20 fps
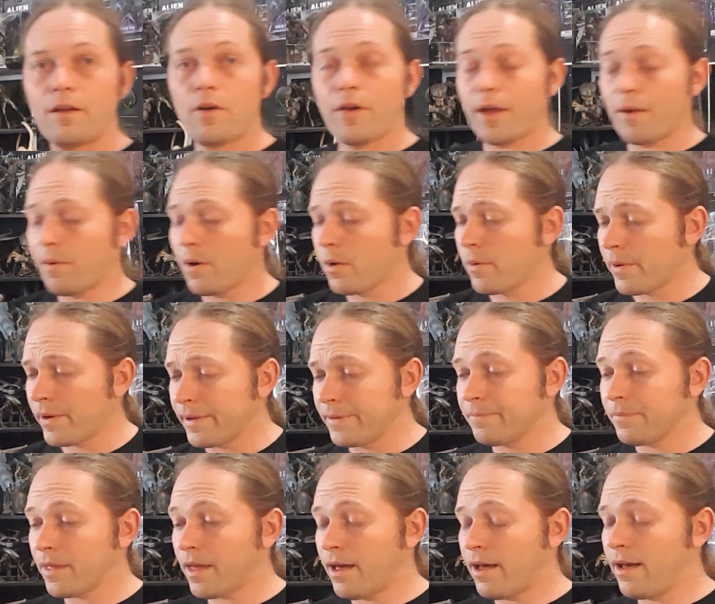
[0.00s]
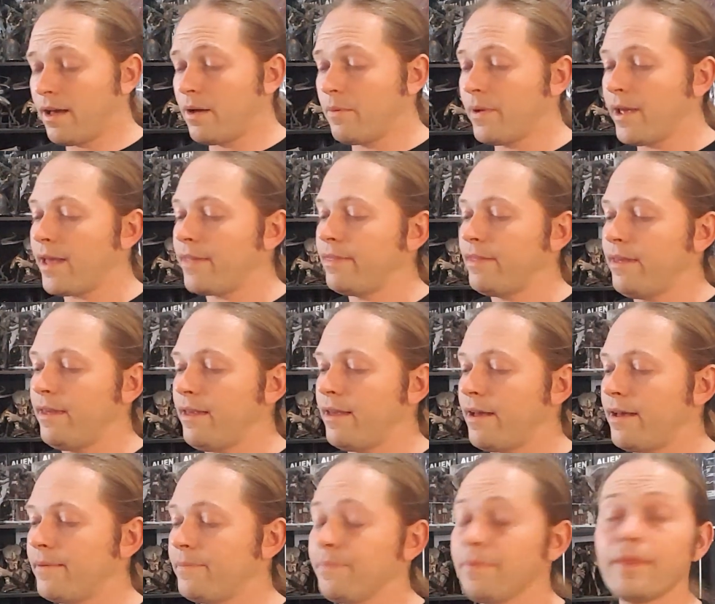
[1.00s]
Okay, where were we? We had the
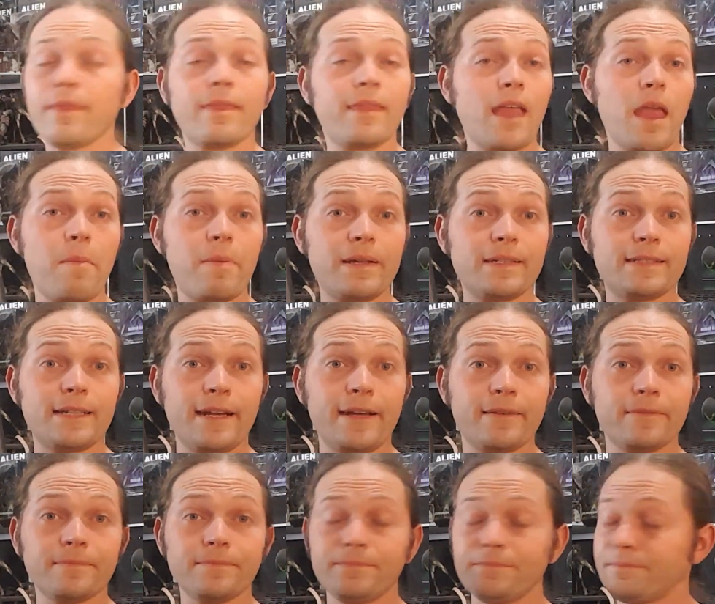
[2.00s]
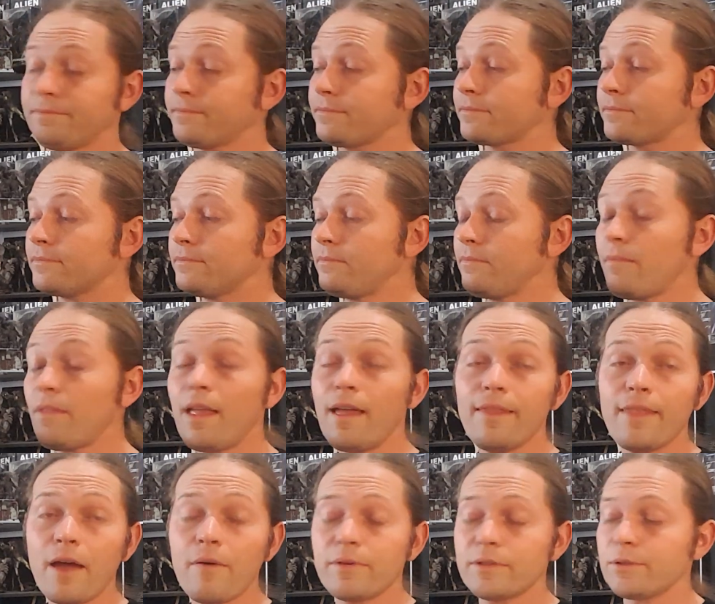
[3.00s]
APC.
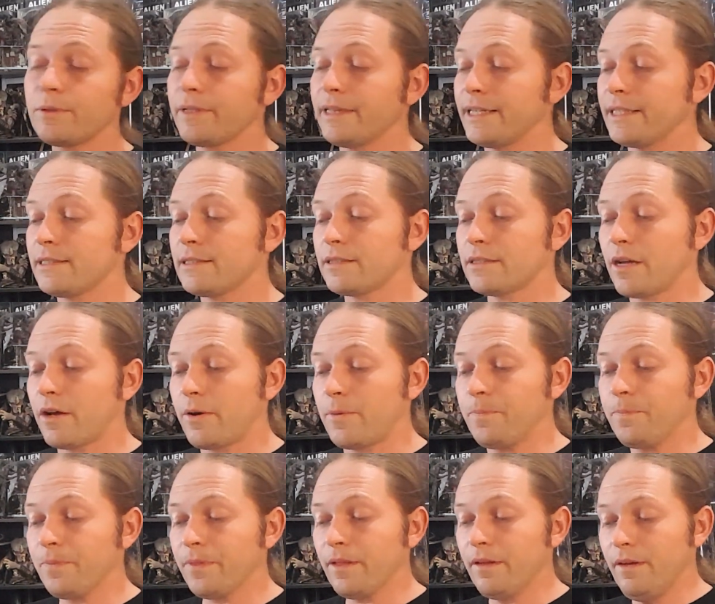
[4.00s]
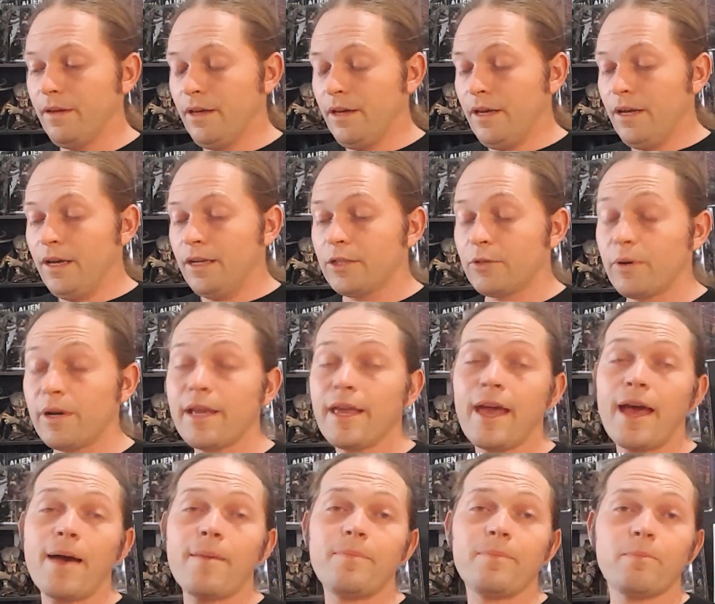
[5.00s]
That was released. So, to
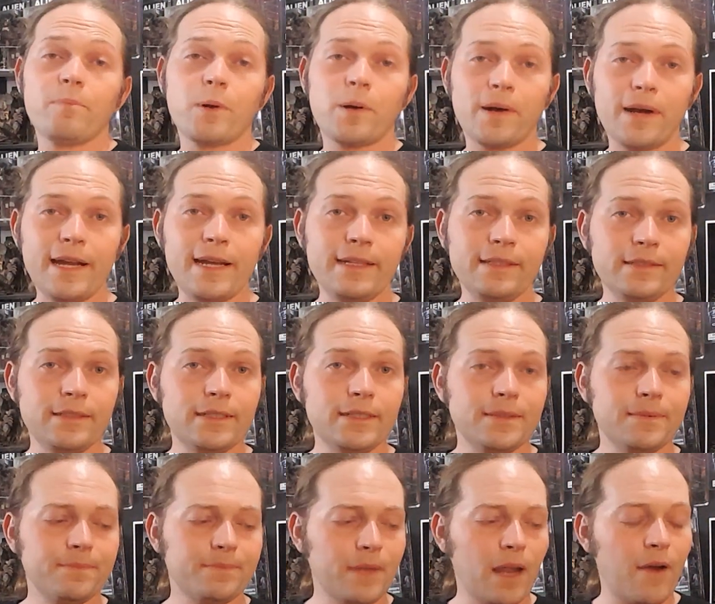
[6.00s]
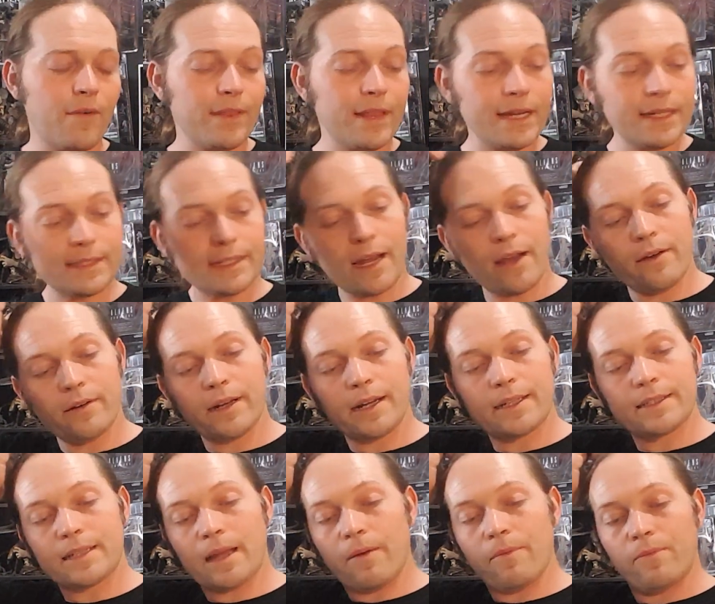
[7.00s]
recap, Marines, everything's out
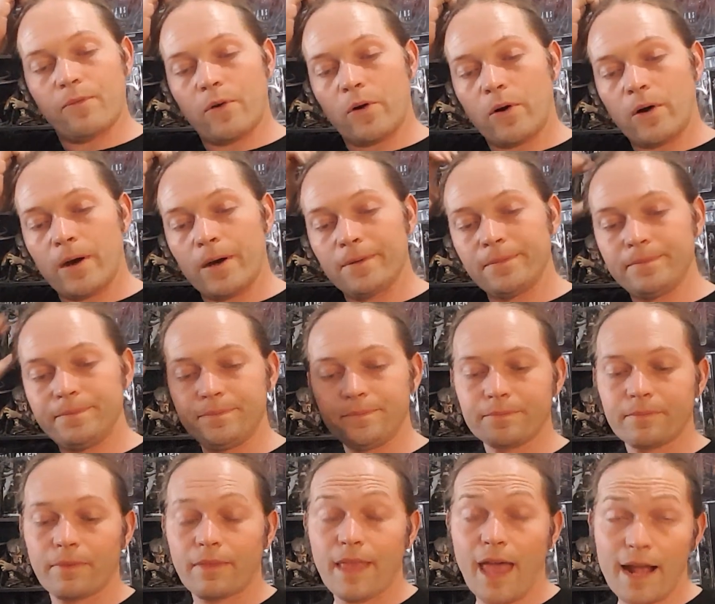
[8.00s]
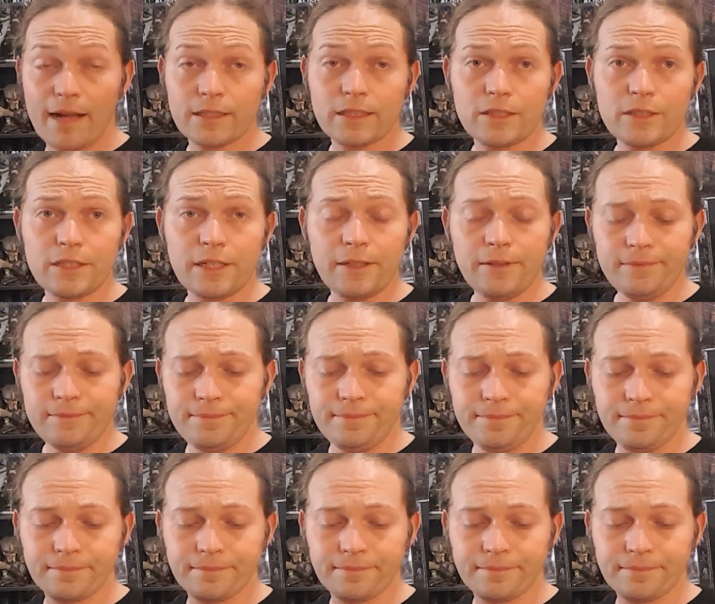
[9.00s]
except for the Exosuit,